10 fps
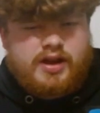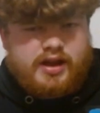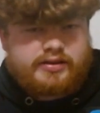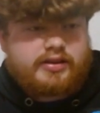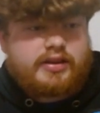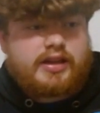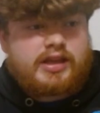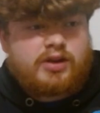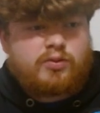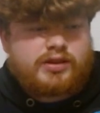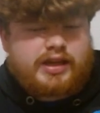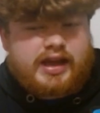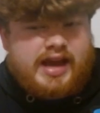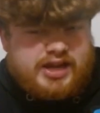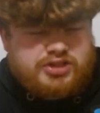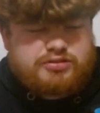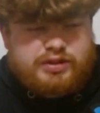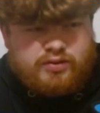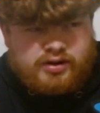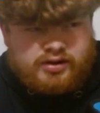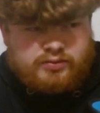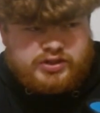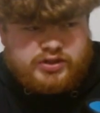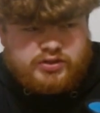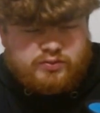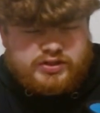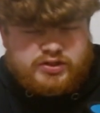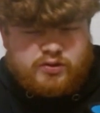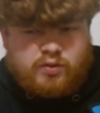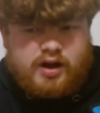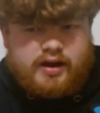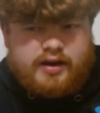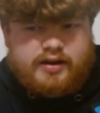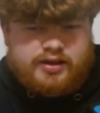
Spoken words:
And then they get what they actually wanted, which was Kawhi,